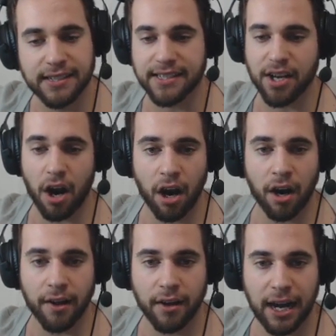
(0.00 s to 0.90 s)
This is
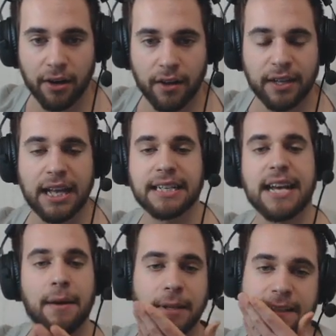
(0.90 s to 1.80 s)
hard. I don't have a lot of
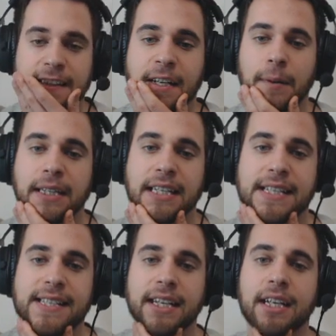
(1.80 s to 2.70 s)
time. Let's think about
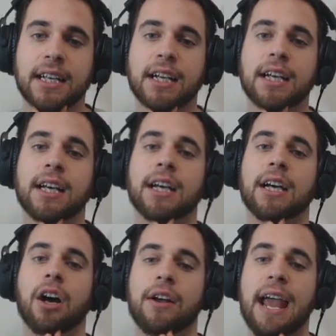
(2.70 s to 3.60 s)
this.
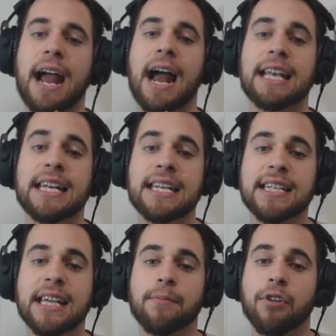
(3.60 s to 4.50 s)
Okay, I
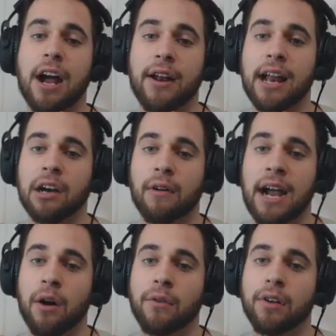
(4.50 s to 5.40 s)
need to keep Groudon
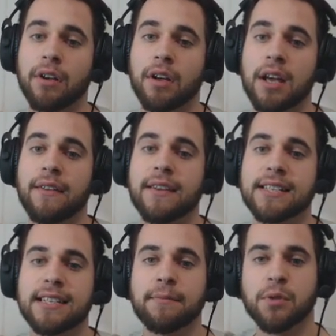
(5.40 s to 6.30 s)
around.
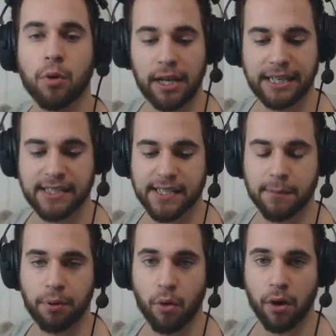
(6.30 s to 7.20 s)
This seems more like it's
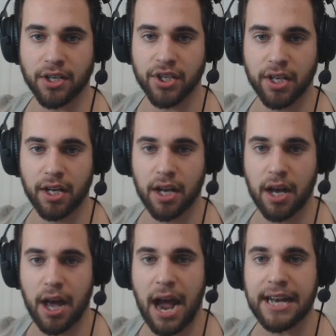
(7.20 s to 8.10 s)
support.
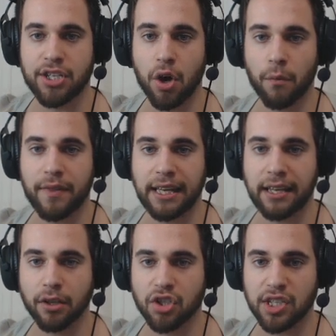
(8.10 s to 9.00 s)
I don't
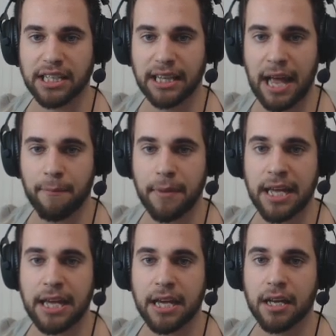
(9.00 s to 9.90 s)
think he'll just let
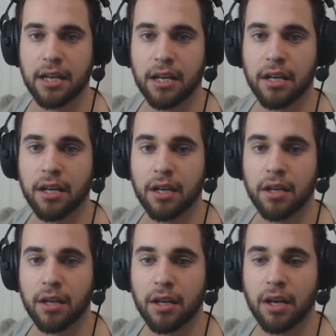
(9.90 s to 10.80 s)
me...
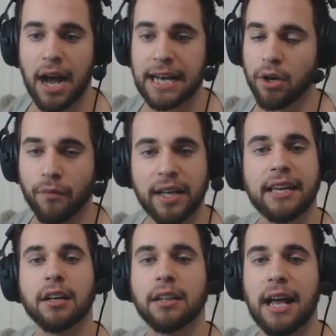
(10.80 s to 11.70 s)
I don't
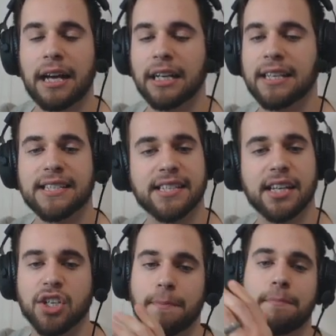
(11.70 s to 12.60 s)
think he'll let... Oh, this is
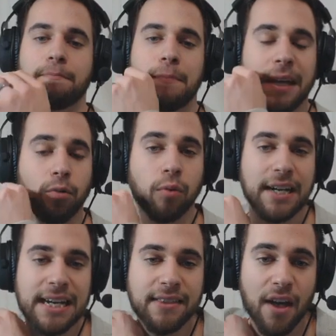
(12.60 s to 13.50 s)
such a big
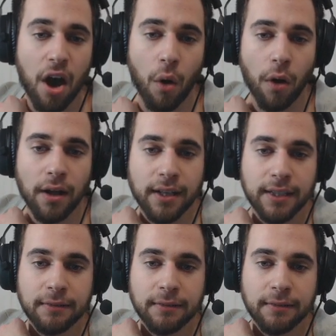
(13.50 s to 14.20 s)
read, though.